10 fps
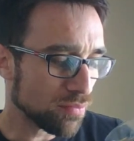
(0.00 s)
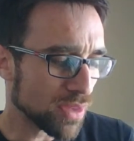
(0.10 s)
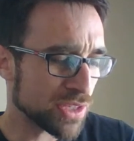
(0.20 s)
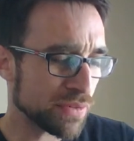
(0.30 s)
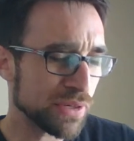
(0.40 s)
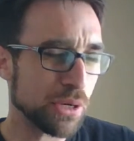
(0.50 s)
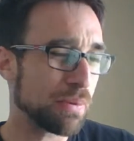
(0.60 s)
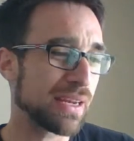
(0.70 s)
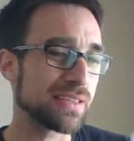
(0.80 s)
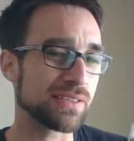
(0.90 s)
It's a real
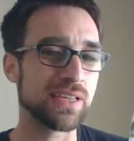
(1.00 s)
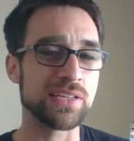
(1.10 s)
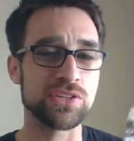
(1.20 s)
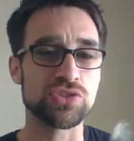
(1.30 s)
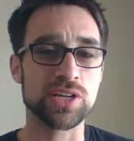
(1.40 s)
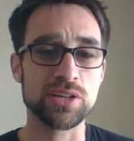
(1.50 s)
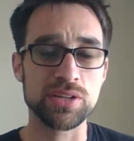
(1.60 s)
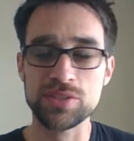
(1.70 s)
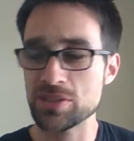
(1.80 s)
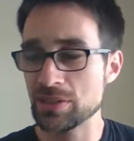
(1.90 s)
pleasant, easy drinker,
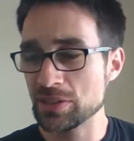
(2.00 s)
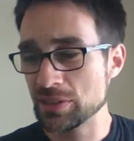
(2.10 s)
this.